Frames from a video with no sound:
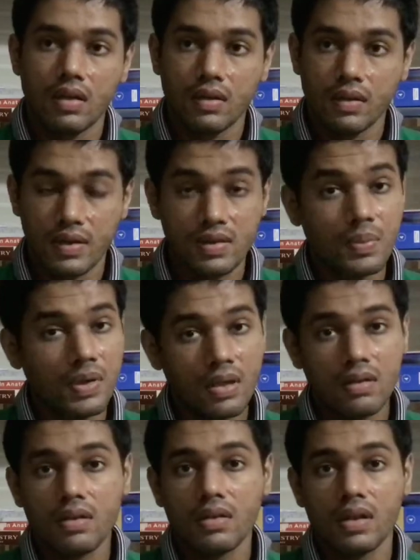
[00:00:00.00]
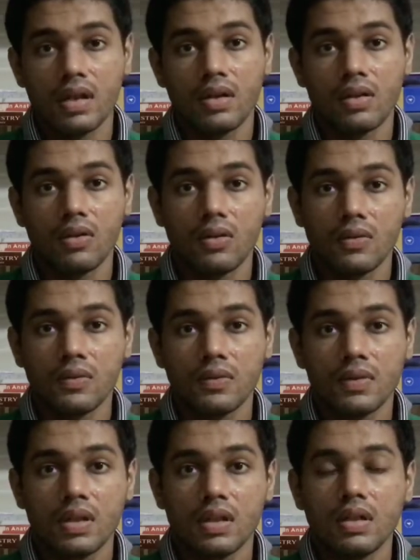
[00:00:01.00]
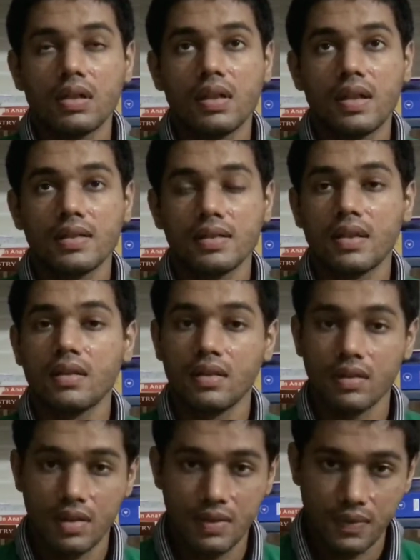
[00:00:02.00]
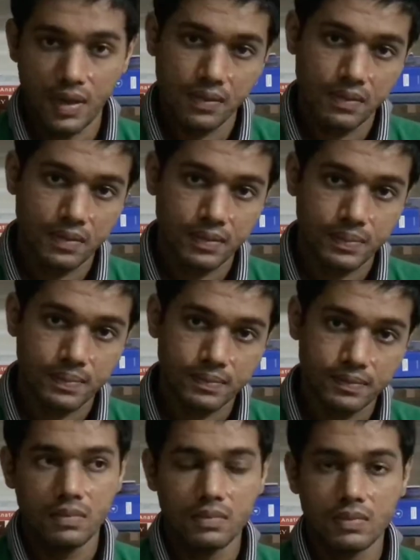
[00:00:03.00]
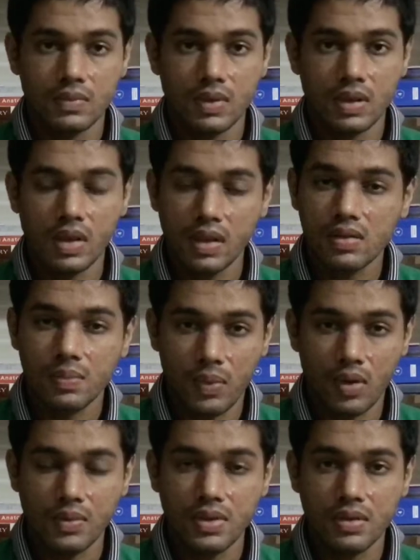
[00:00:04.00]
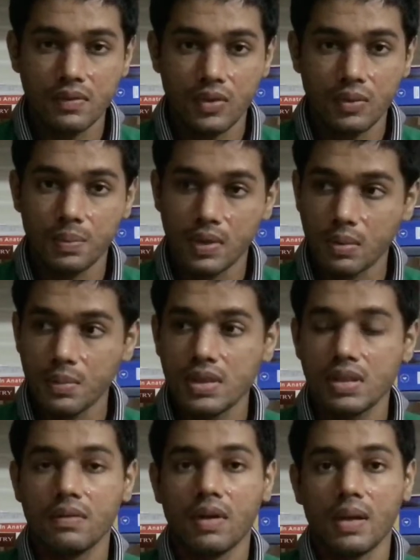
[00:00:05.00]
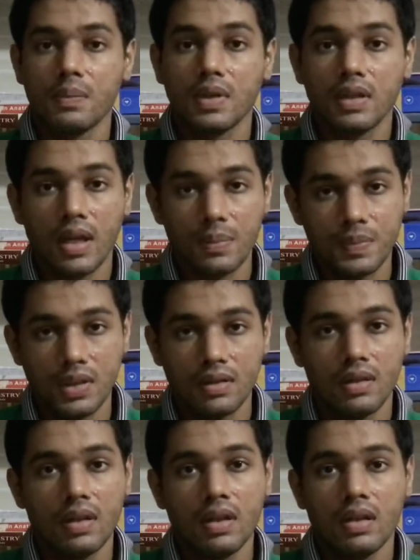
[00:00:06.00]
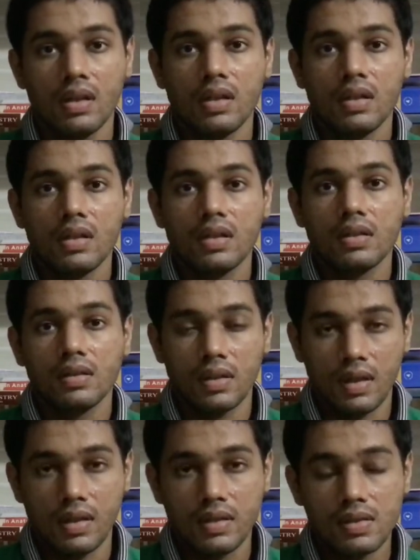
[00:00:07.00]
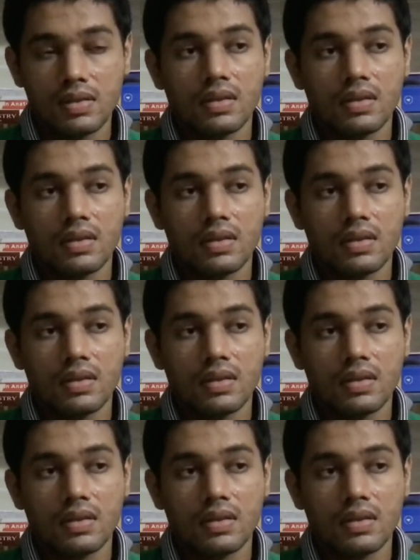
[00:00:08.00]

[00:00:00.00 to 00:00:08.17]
respiratory rate of less than 35. There is provision for permissive hypercapnia, that is,